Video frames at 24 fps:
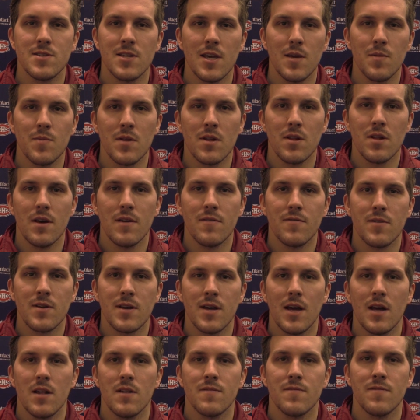team that left for
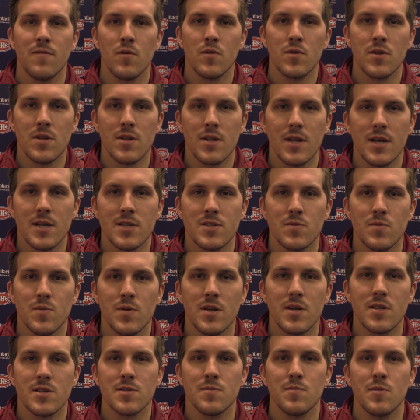California last
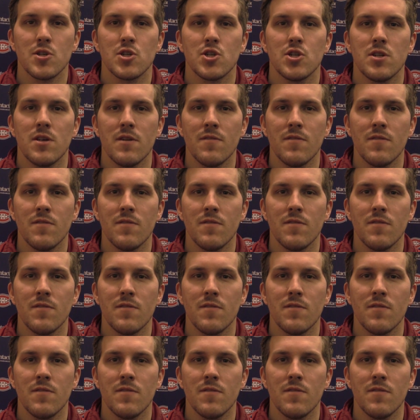week is a much